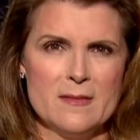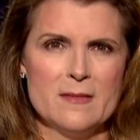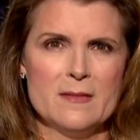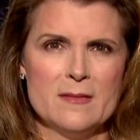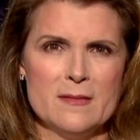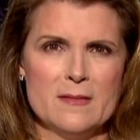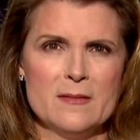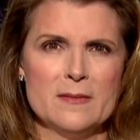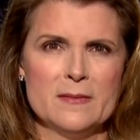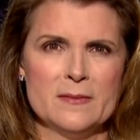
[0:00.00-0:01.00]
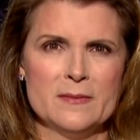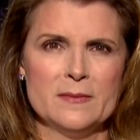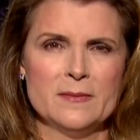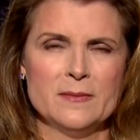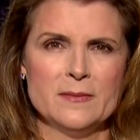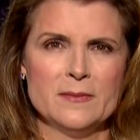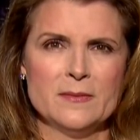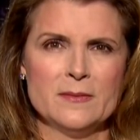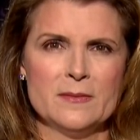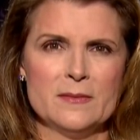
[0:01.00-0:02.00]

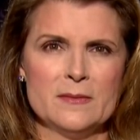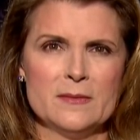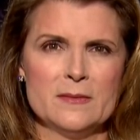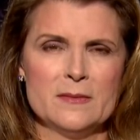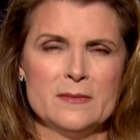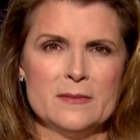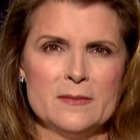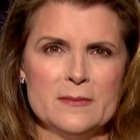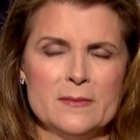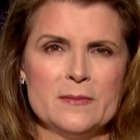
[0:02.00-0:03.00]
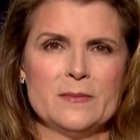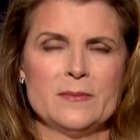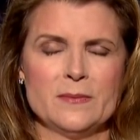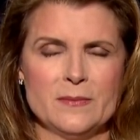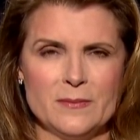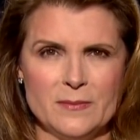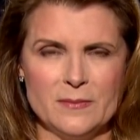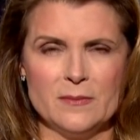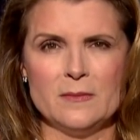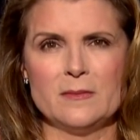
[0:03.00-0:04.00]

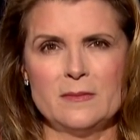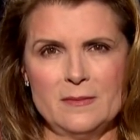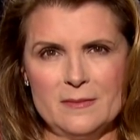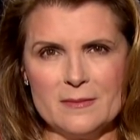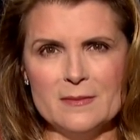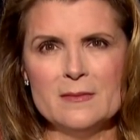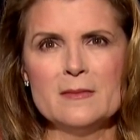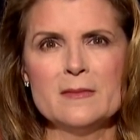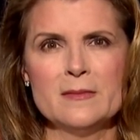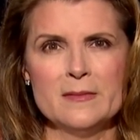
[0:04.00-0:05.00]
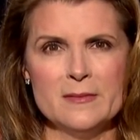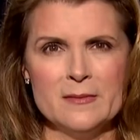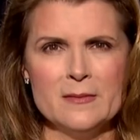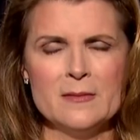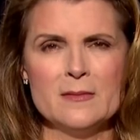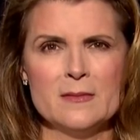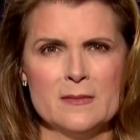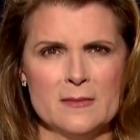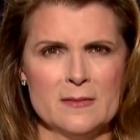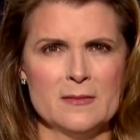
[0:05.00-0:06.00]

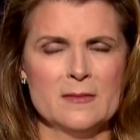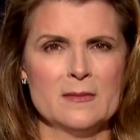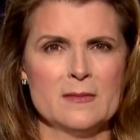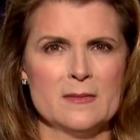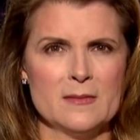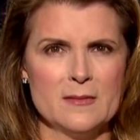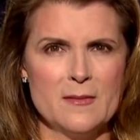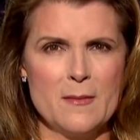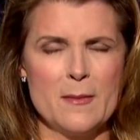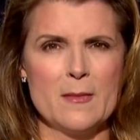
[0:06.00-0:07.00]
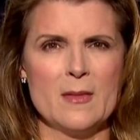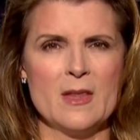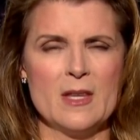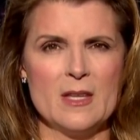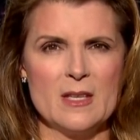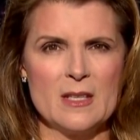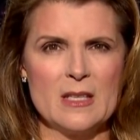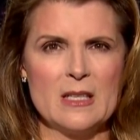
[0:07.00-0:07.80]
[no speech]